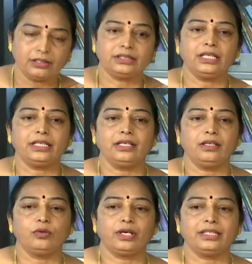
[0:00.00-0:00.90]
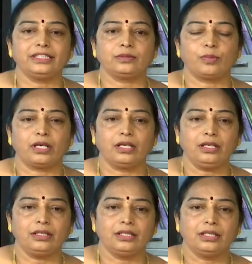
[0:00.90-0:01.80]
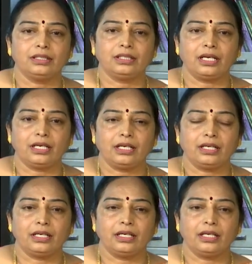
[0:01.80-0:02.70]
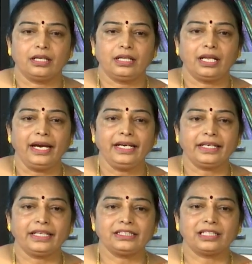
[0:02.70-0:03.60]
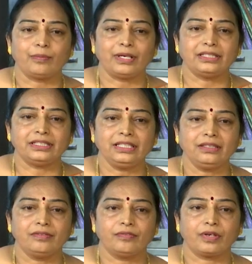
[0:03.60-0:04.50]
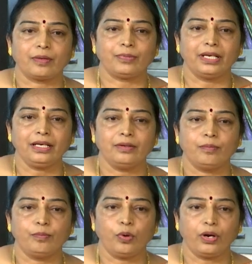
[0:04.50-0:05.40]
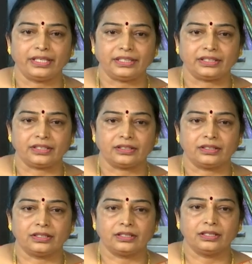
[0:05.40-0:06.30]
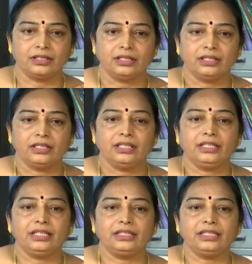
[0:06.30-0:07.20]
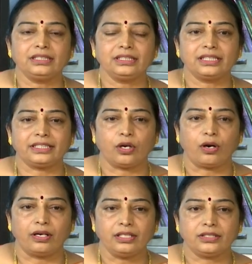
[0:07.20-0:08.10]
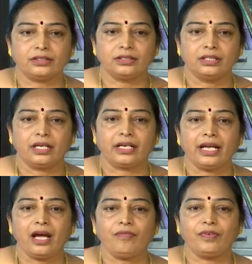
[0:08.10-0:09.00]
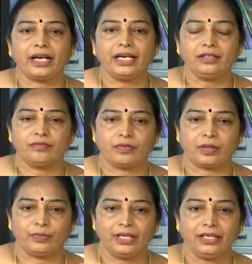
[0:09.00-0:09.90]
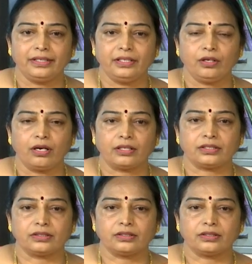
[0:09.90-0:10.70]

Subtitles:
Children, look at this model. The light rays emerging from a point. This is a torch, ray of light from a torch.